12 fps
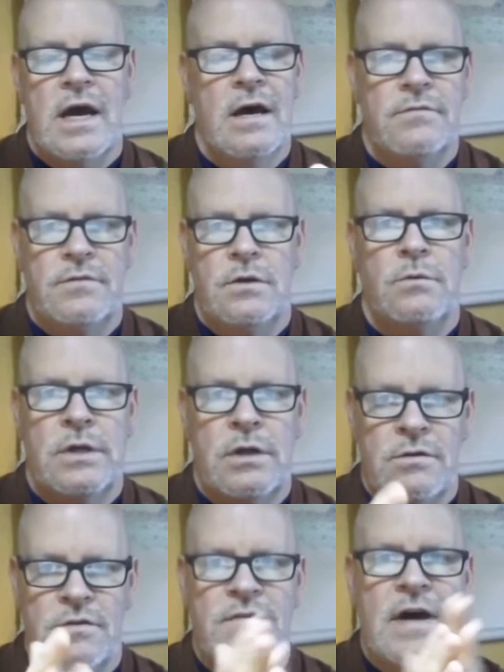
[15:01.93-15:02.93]
we know the
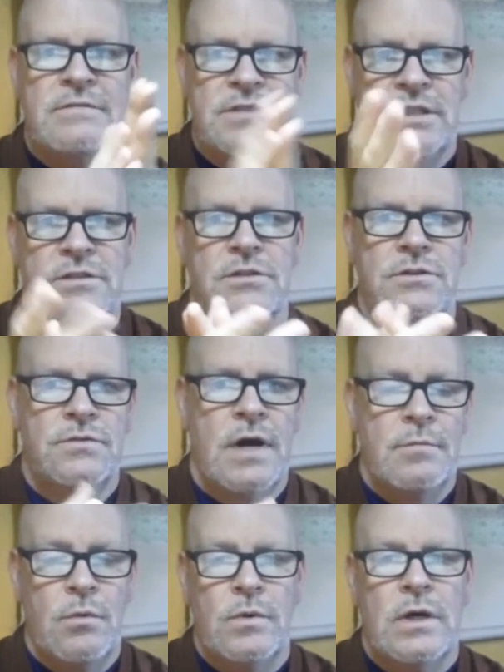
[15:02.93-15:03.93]
five senses, right?
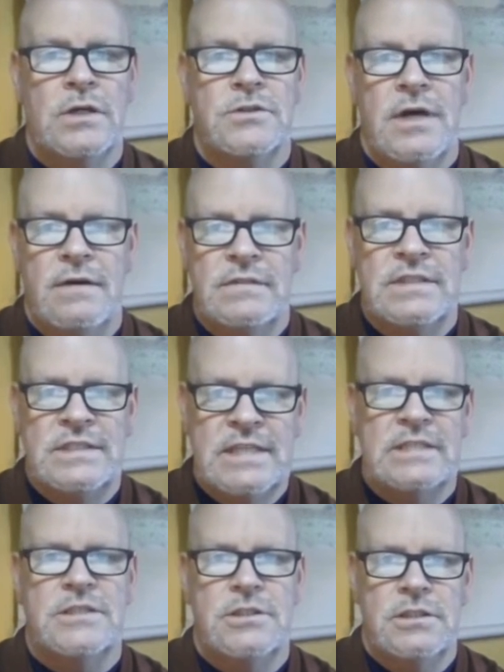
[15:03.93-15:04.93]
But we also have a
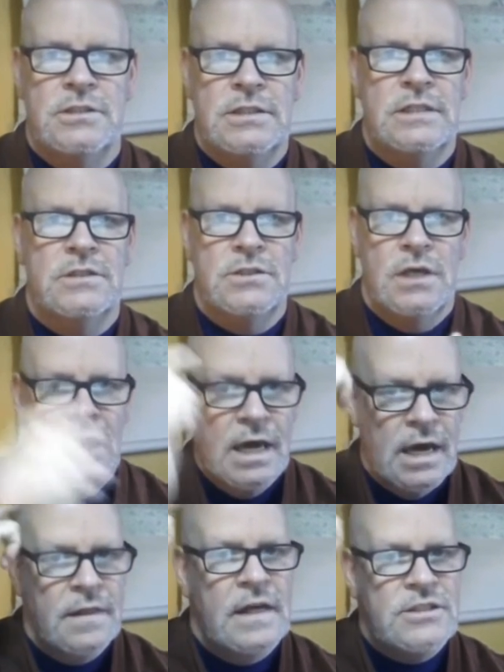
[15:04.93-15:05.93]
sixth sense,
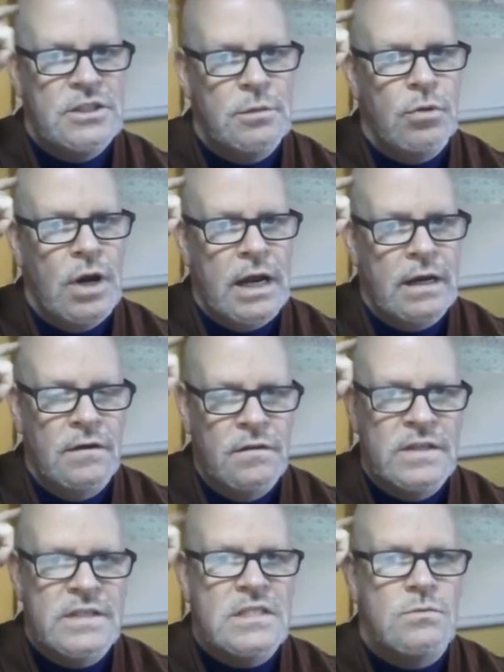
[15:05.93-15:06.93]
and that's your brain.
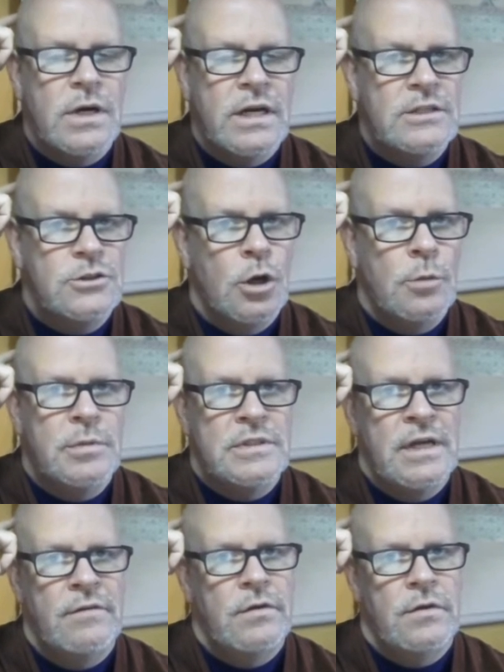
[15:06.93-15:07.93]
This is what interprets
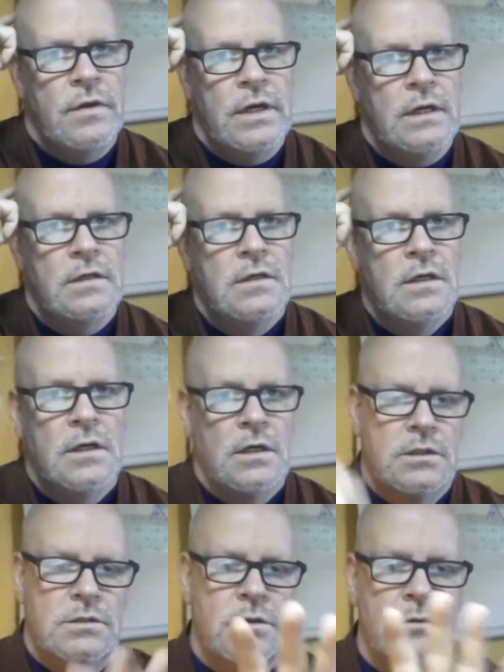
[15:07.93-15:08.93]
everything.
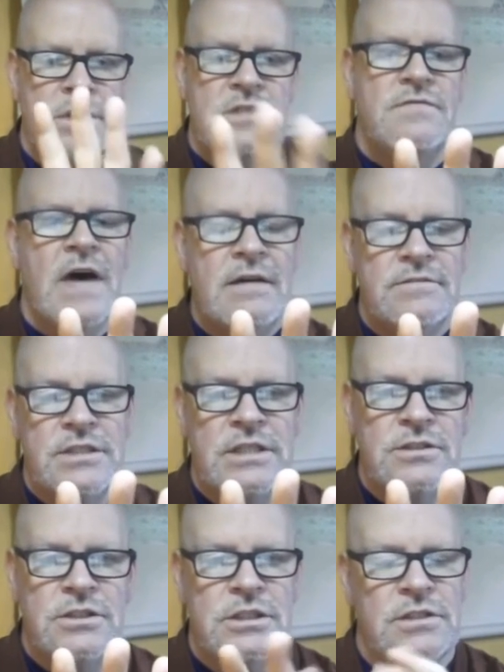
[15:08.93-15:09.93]
So these five
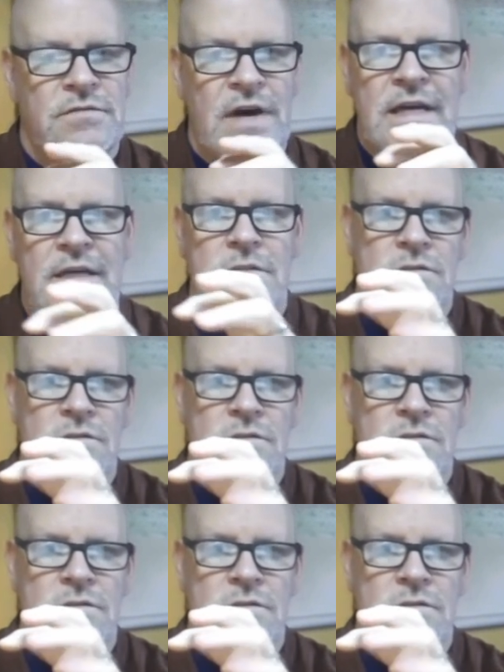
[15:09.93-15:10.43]
senses, if I can